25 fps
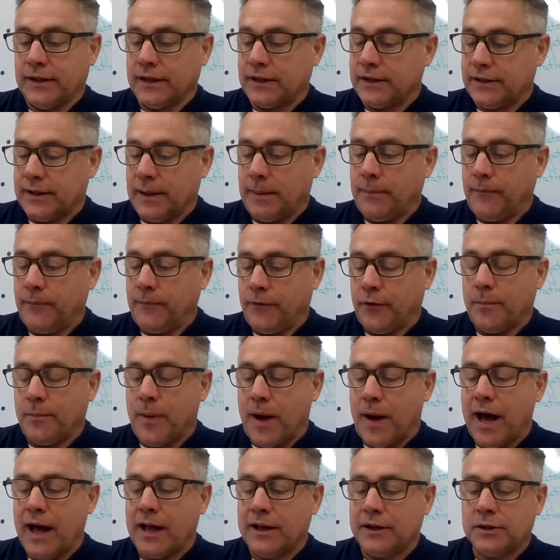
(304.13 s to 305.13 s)
except for
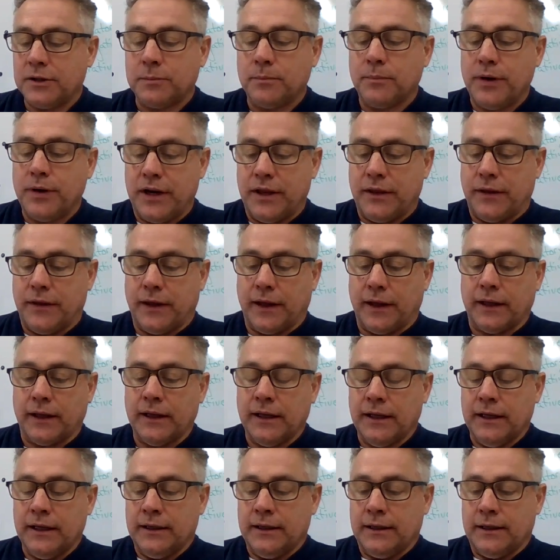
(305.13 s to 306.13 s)
Pod's breathing
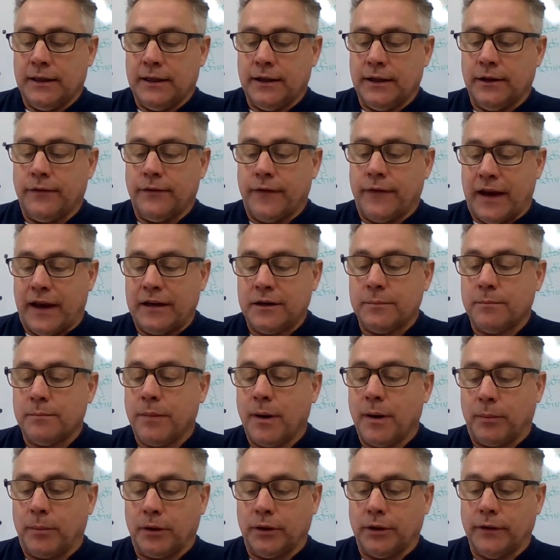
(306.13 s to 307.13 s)
and the faint
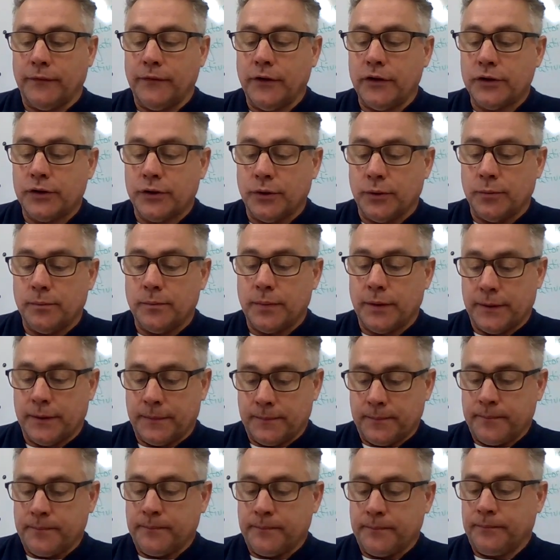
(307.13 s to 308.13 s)
bubble of the soup.
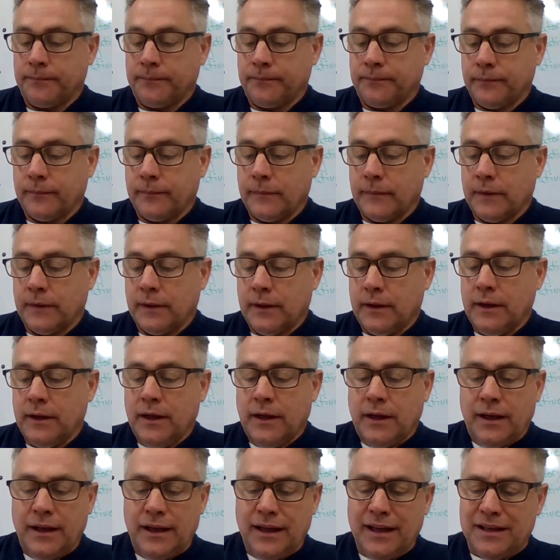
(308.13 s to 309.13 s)

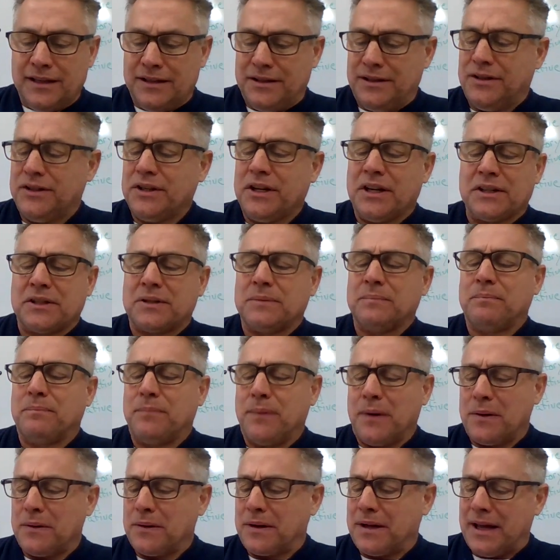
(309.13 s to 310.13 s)
"It just
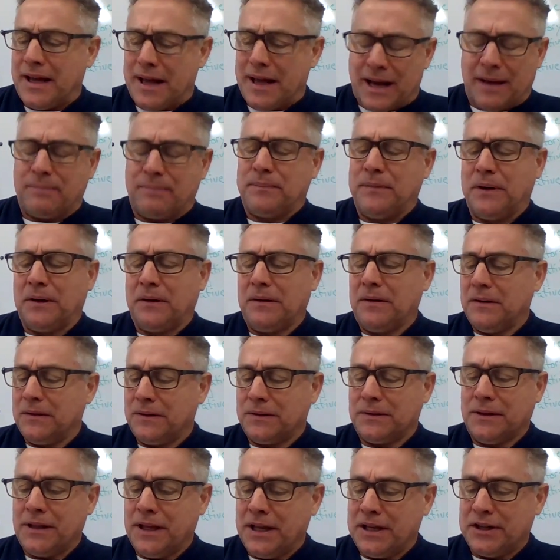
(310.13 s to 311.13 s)
broke up your
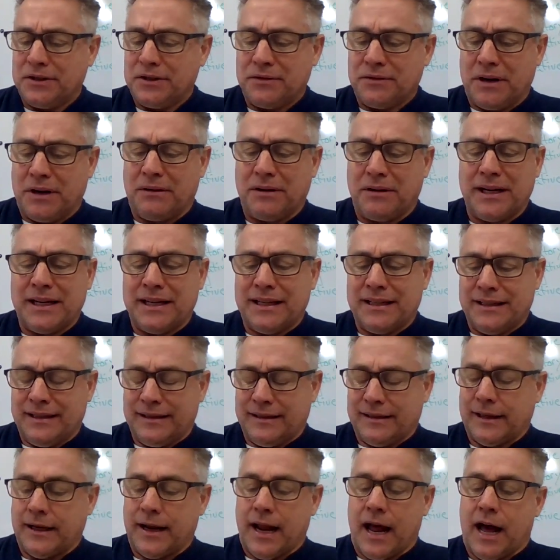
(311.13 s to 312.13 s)
Uncle Hendry,"
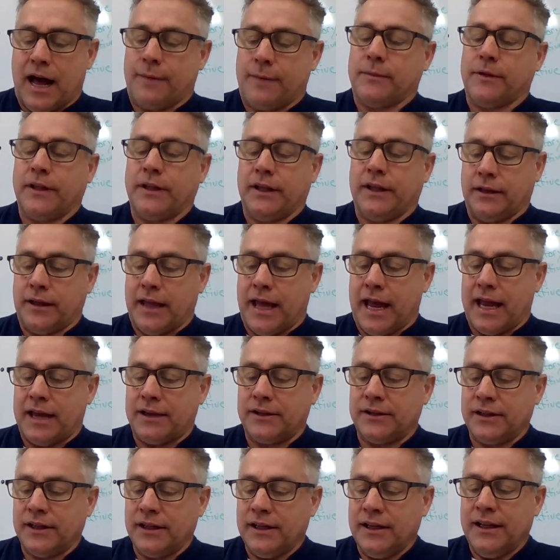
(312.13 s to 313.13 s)
said Homily at
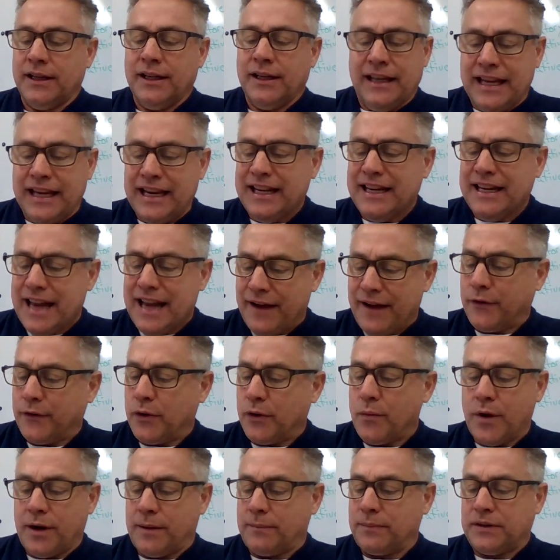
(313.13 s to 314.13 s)
last. "He never
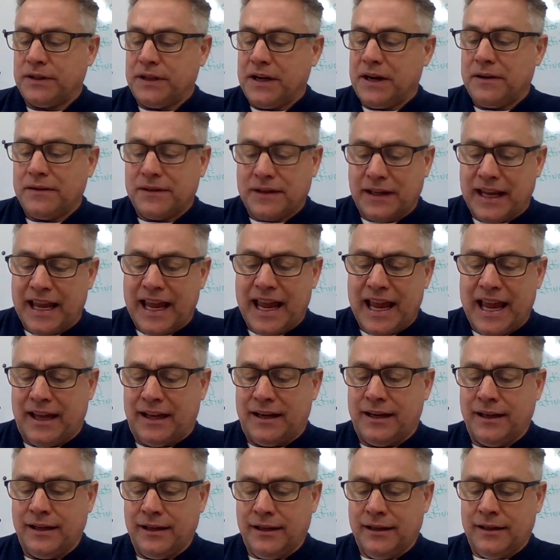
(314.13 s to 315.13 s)
went upstairs
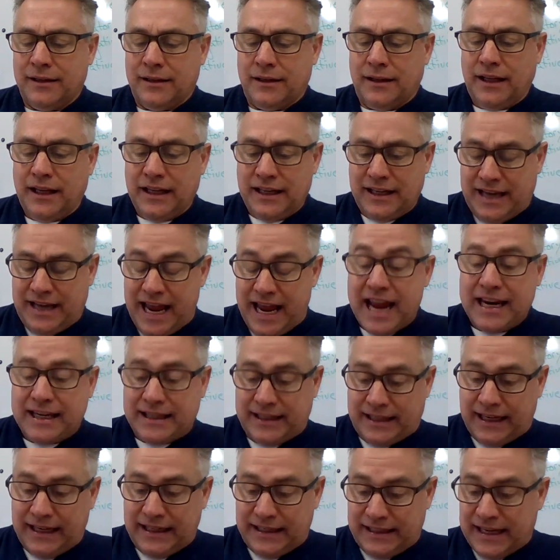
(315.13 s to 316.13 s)
again. In
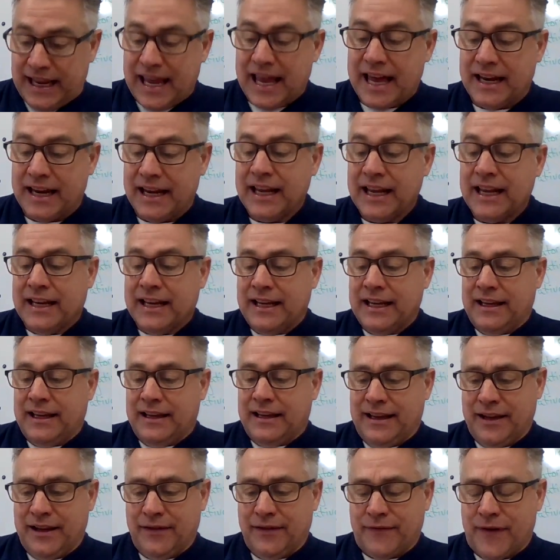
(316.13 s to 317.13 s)
case, he said,
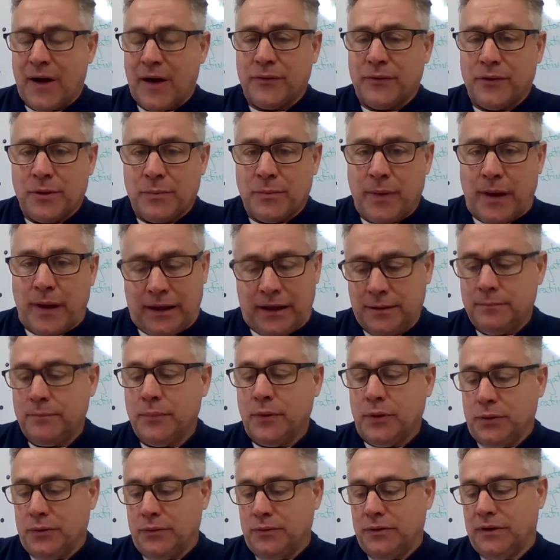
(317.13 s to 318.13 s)
he found the button
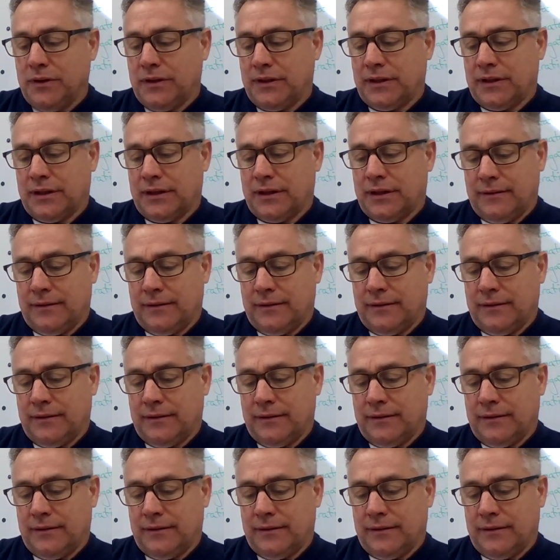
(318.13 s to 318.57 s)
boots.